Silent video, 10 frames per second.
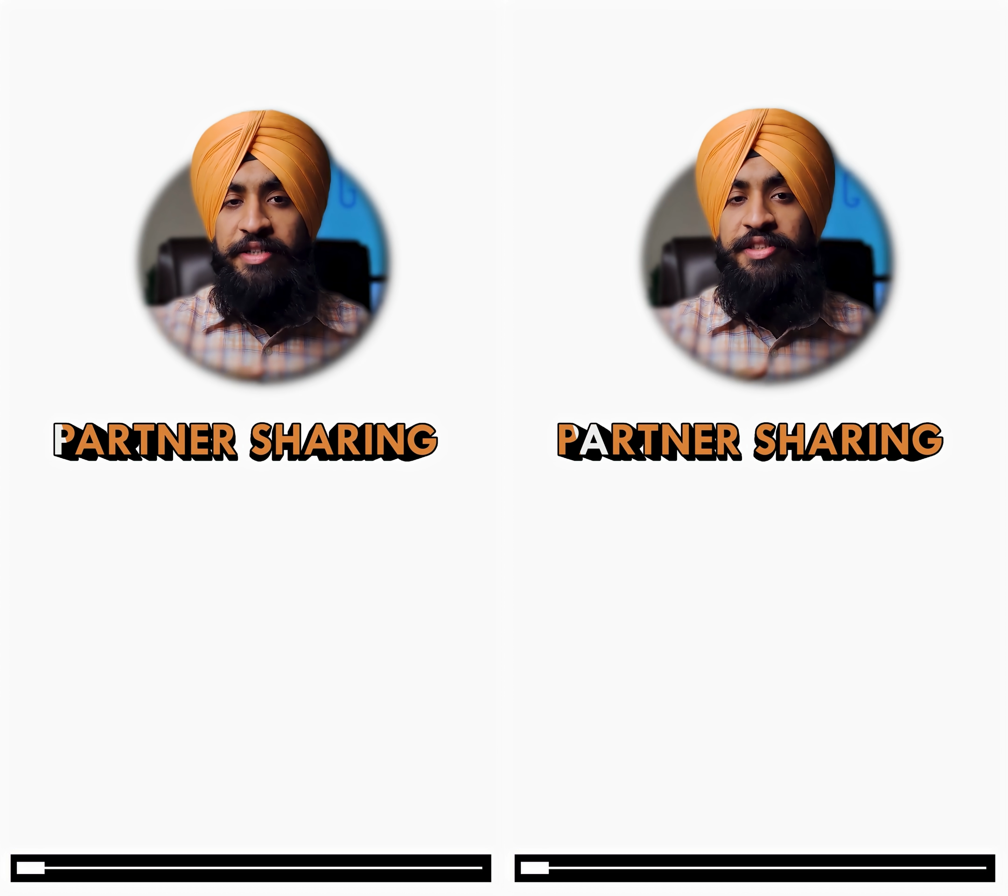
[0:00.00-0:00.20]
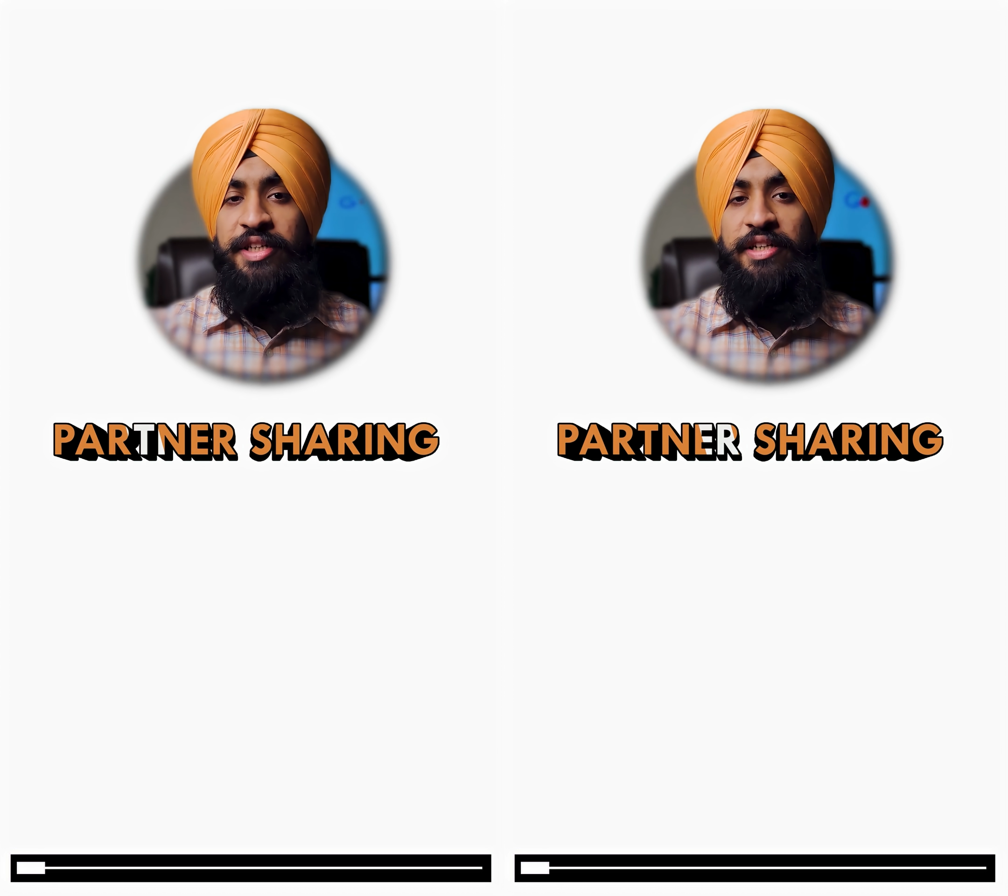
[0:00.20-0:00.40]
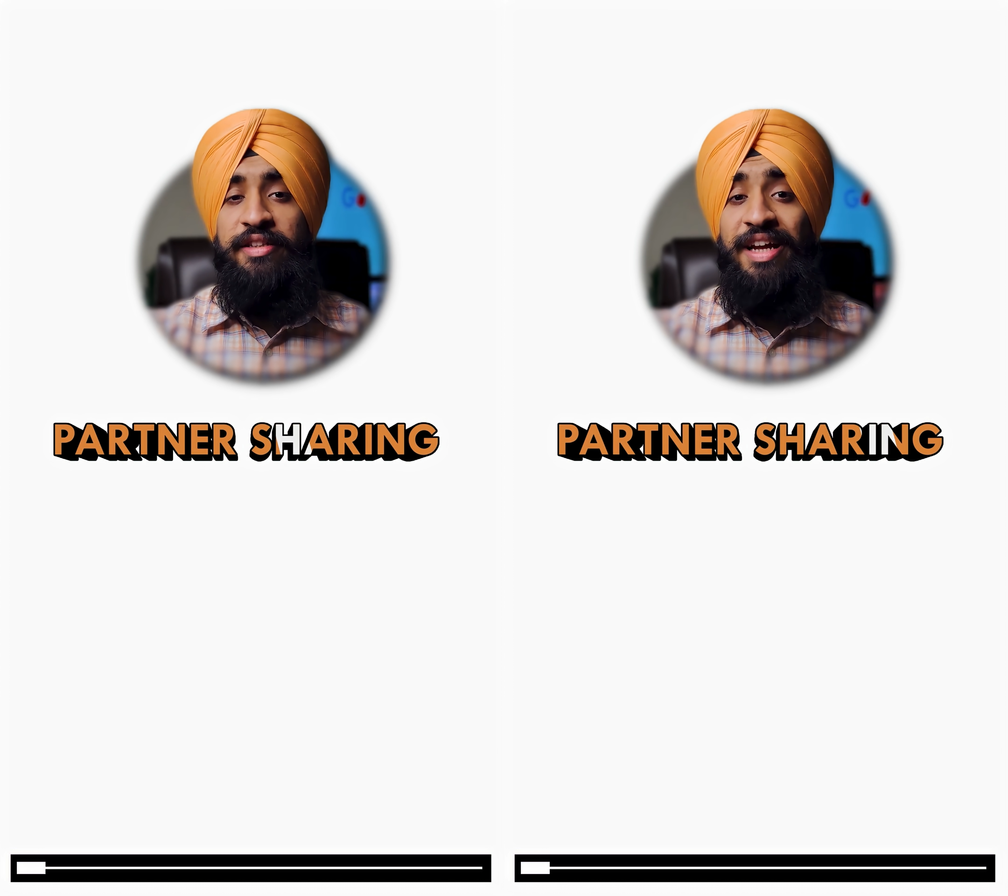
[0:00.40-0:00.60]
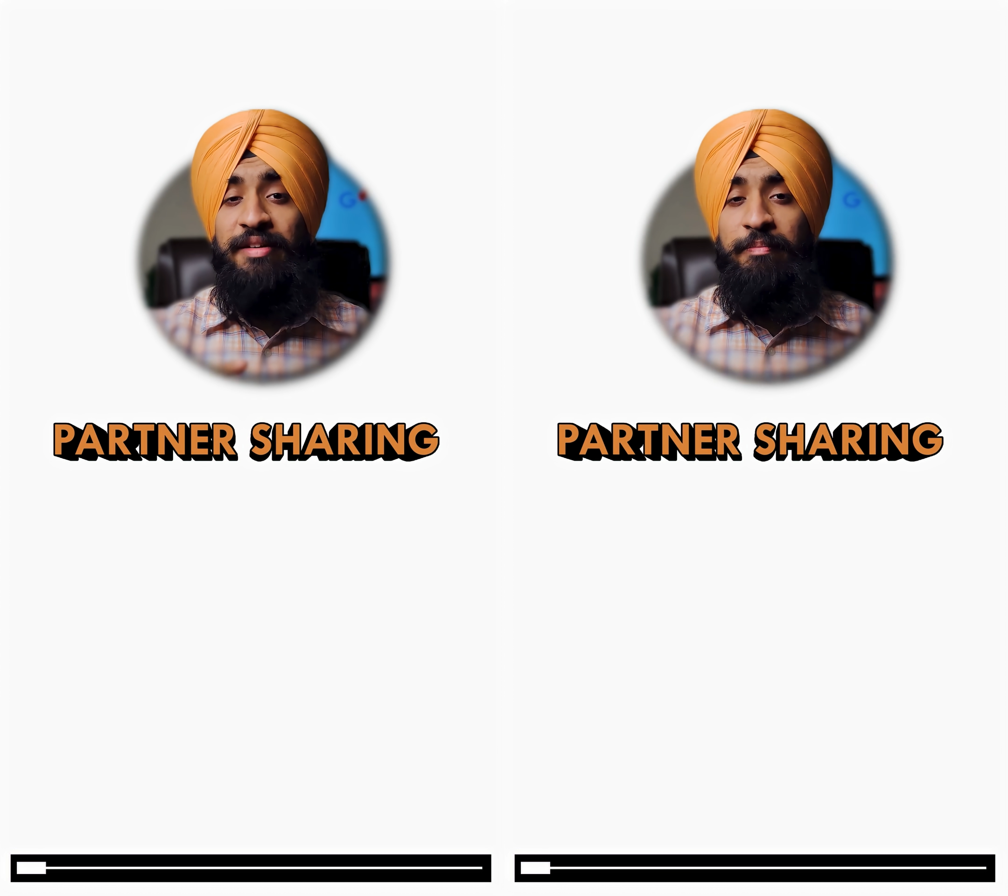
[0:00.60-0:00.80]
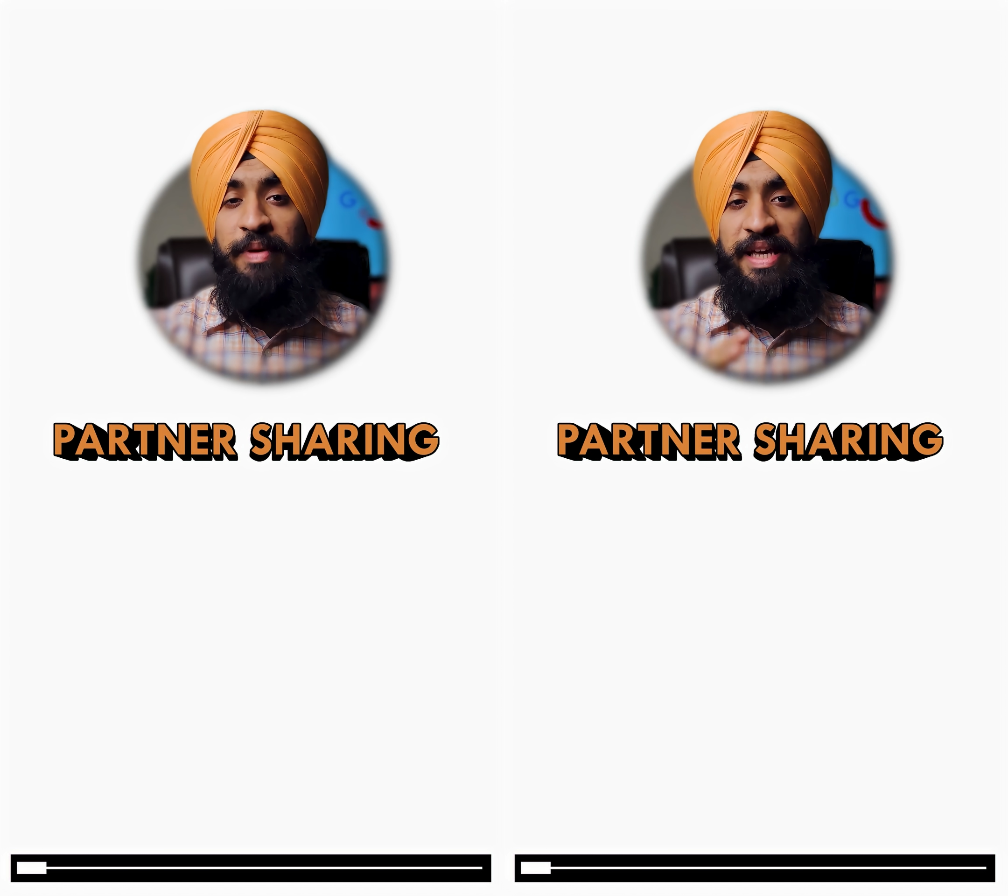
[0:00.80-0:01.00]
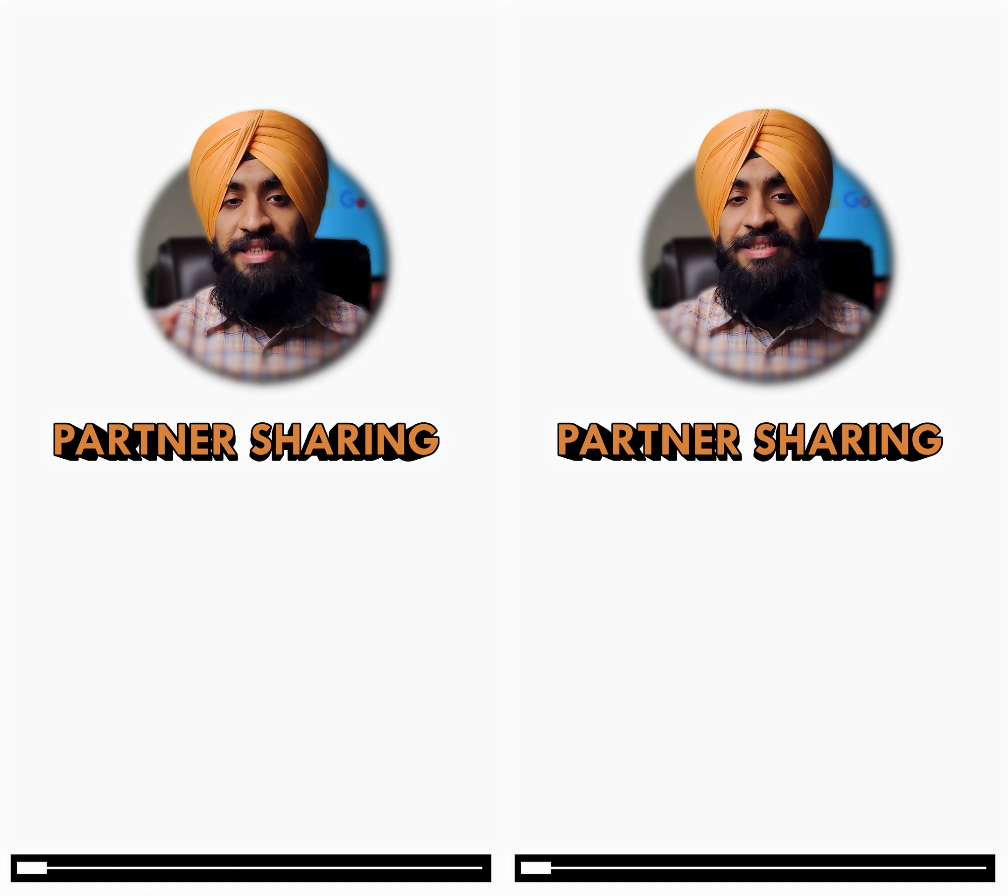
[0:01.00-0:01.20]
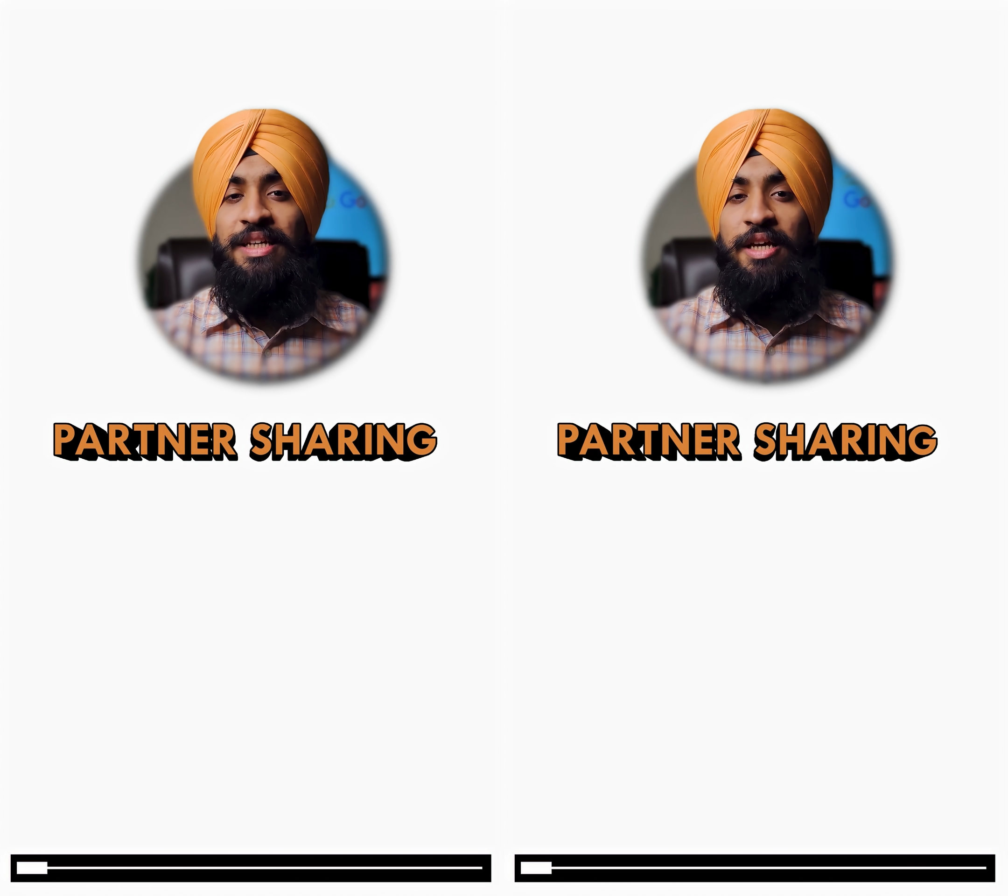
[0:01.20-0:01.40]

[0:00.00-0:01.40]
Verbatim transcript: sharing that makes